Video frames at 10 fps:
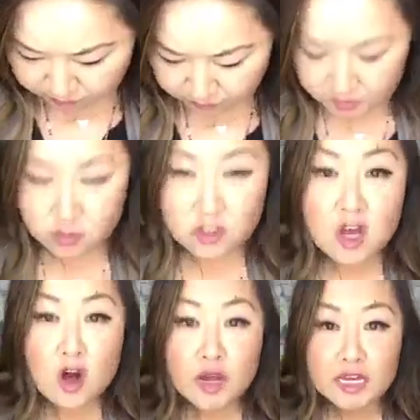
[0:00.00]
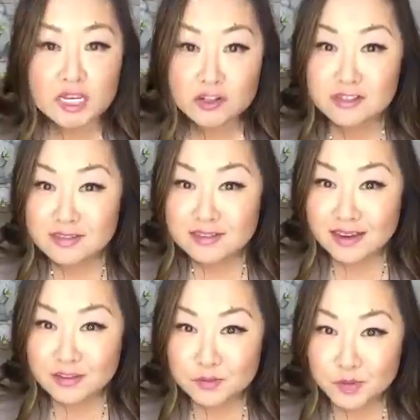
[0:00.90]
finish. Okay, here's
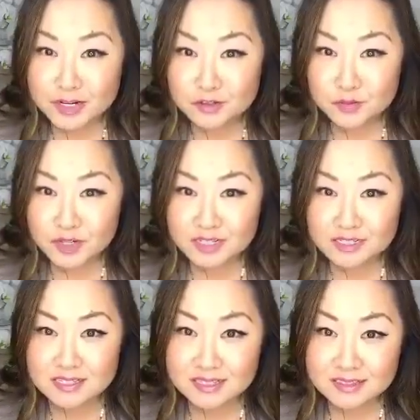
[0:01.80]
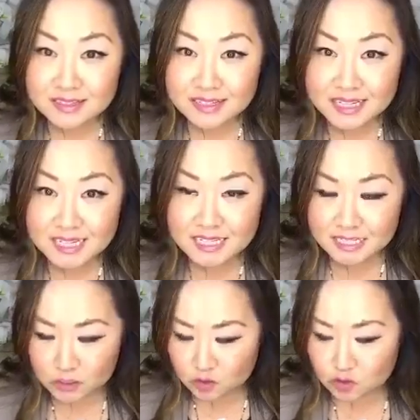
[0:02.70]
another brand new product in the kit
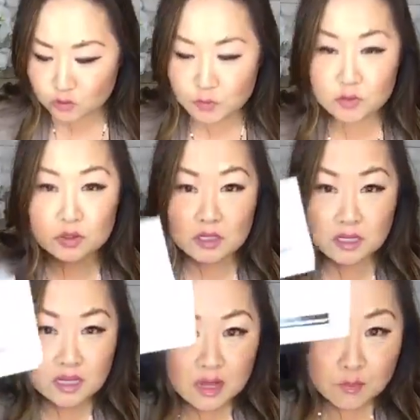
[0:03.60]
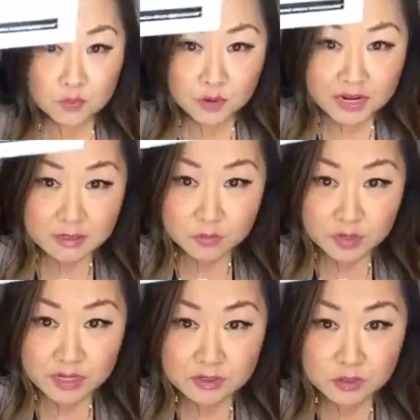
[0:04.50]
that's super cool. Brand
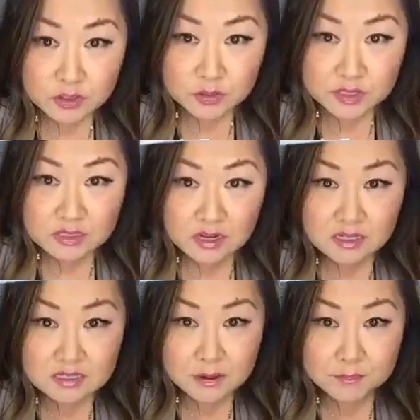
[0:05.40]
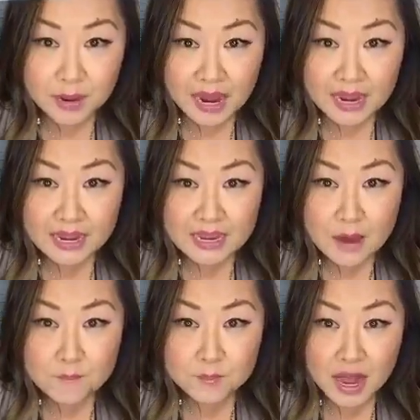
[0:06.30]
new. It's called Bye
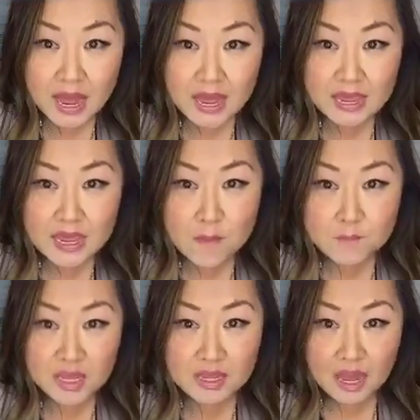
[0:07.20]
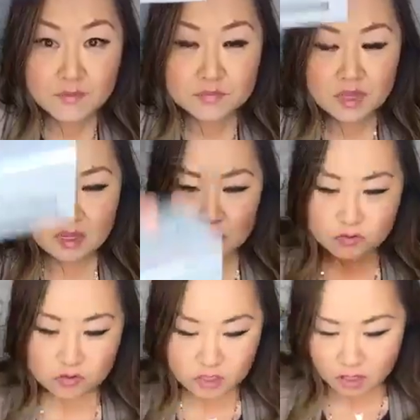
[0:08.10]
Bye Makeup.
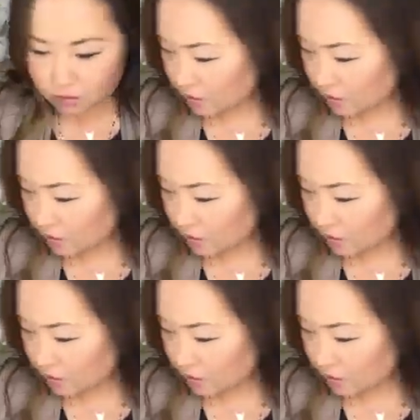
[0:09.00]
So